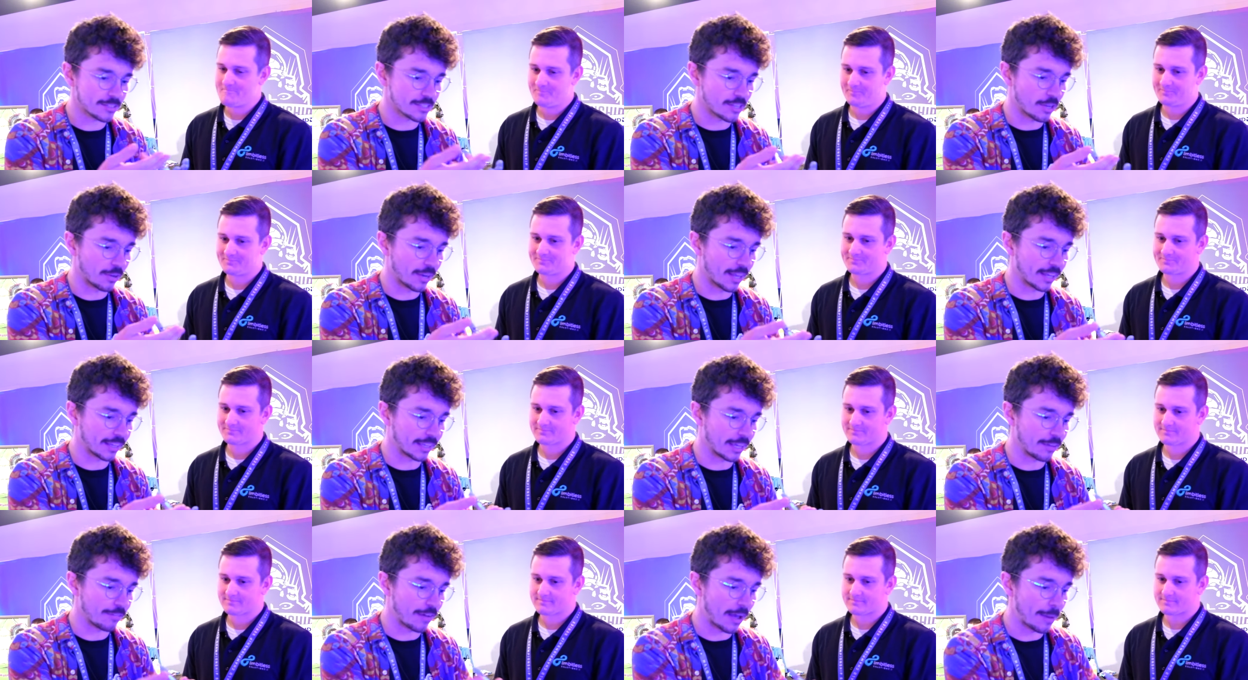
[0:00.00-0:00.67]
Speaker 1: So,
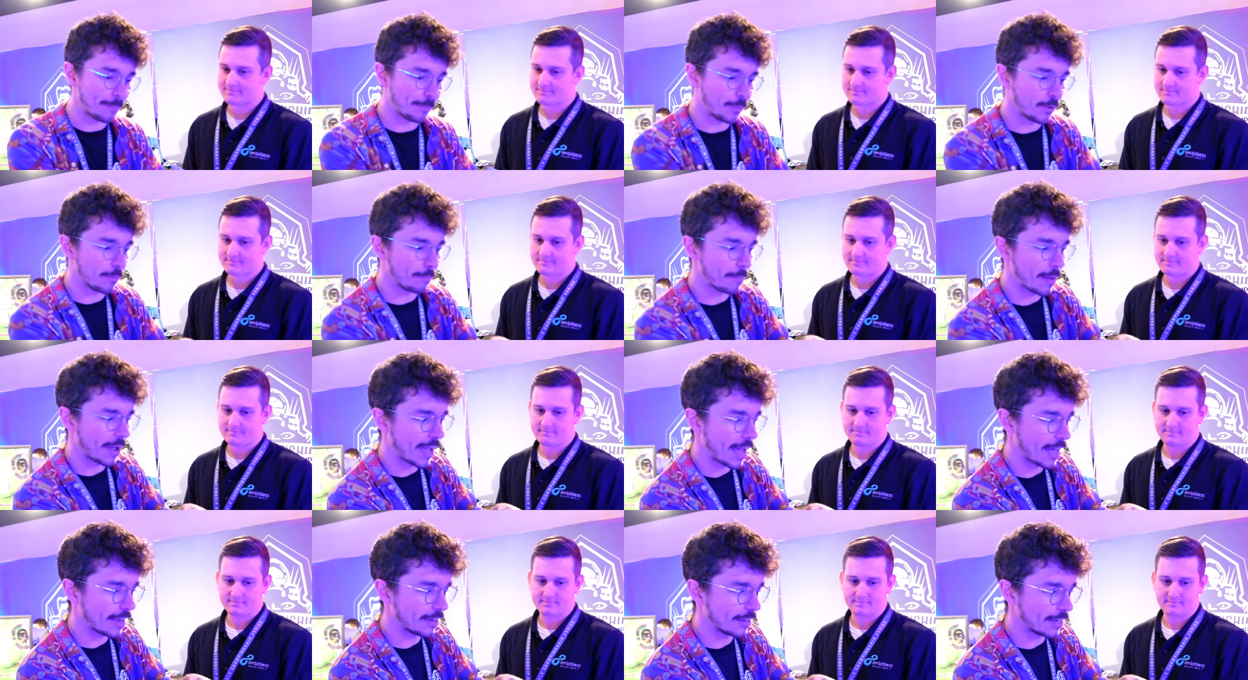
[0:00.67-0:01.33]
like, if I put my
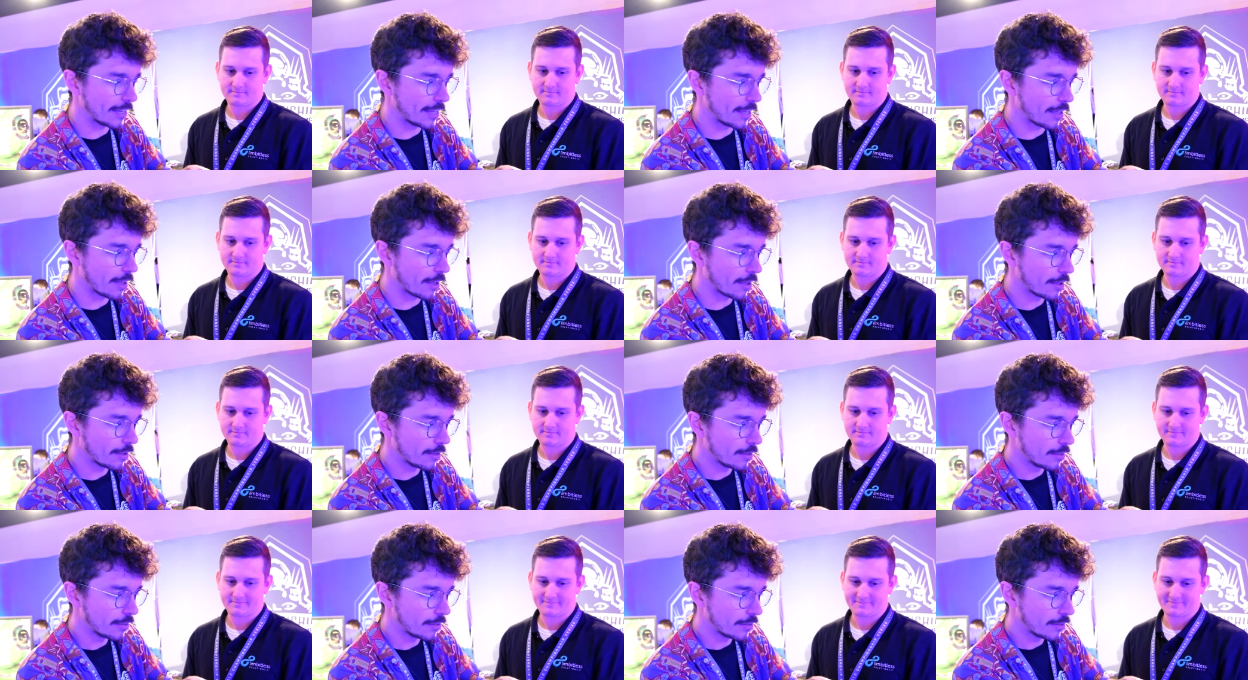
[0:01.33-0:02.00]
hand here,
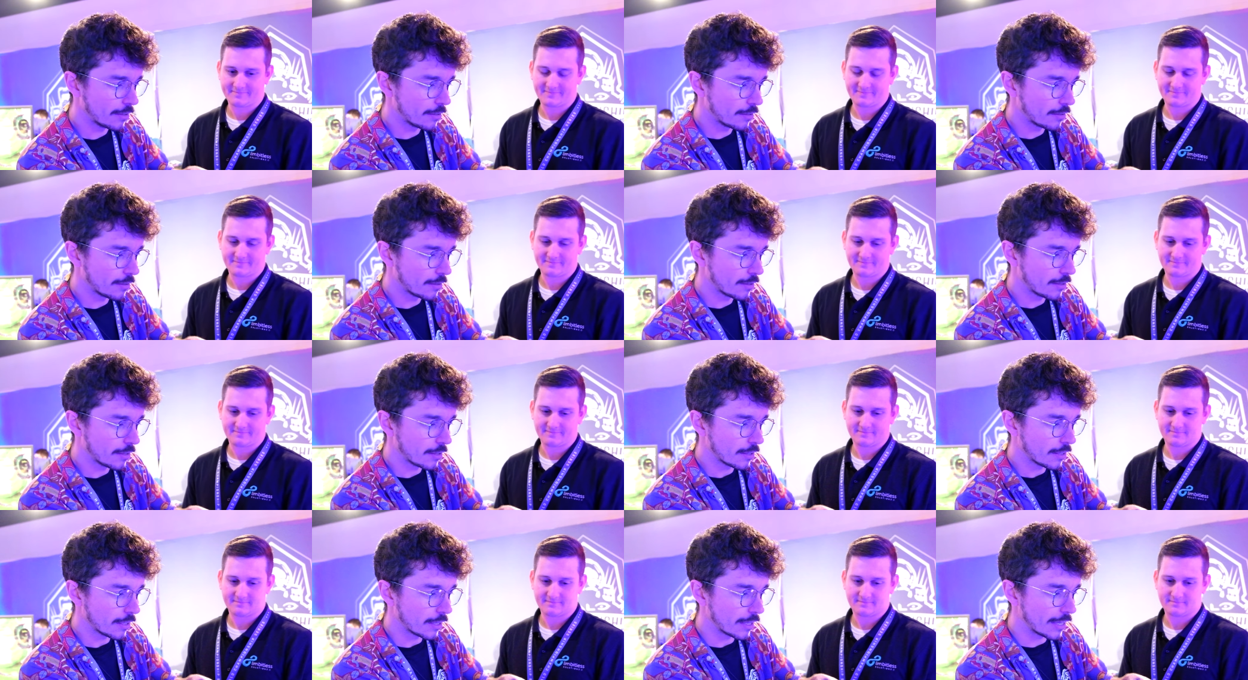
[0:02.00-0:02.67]

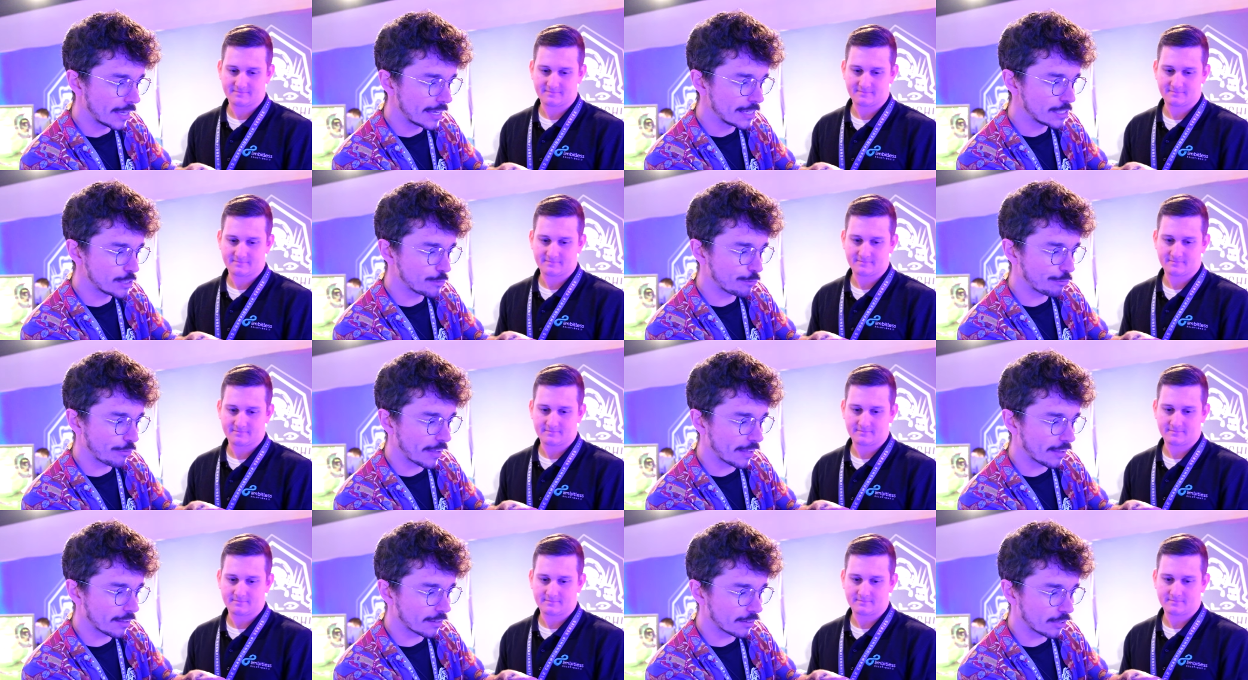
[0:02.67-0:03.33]
each
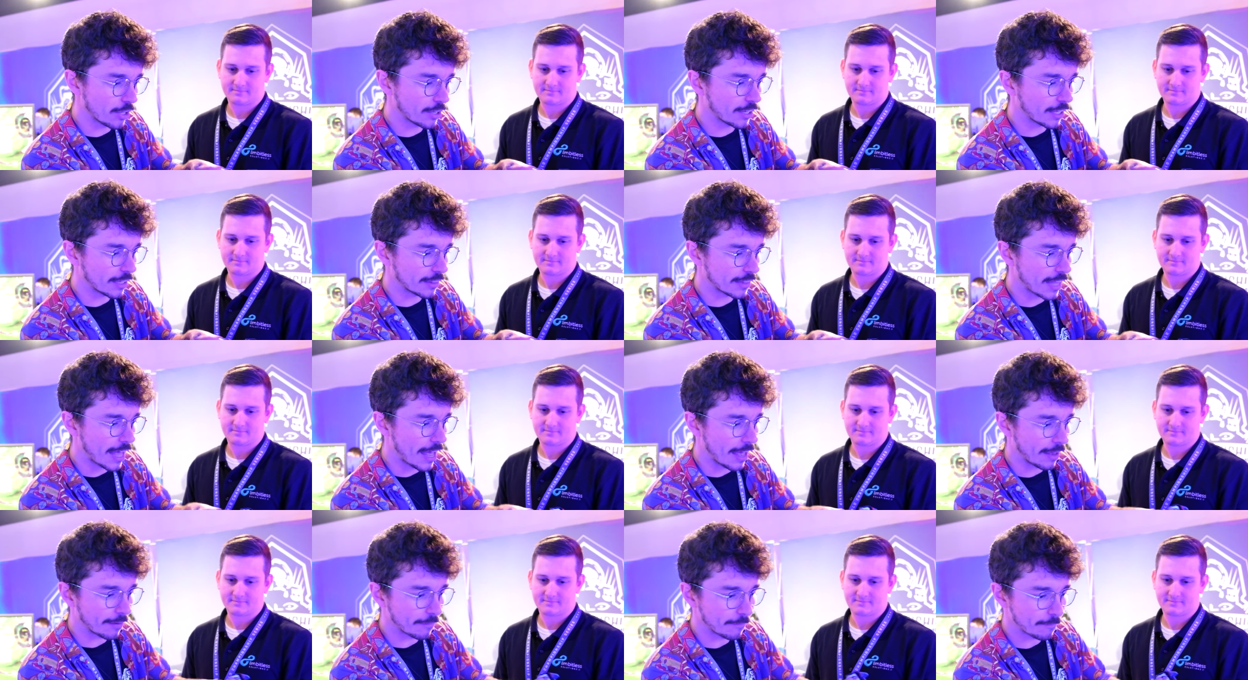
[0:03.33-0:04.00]
finger. Look at
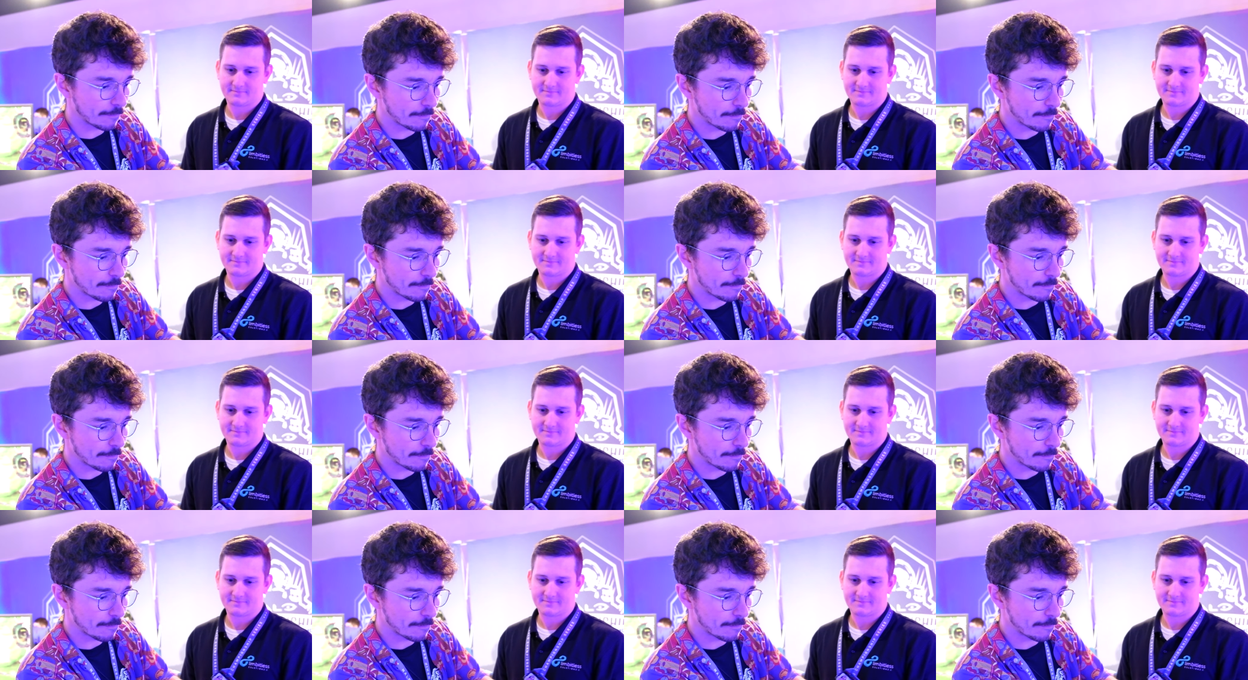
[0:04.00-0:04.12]
that.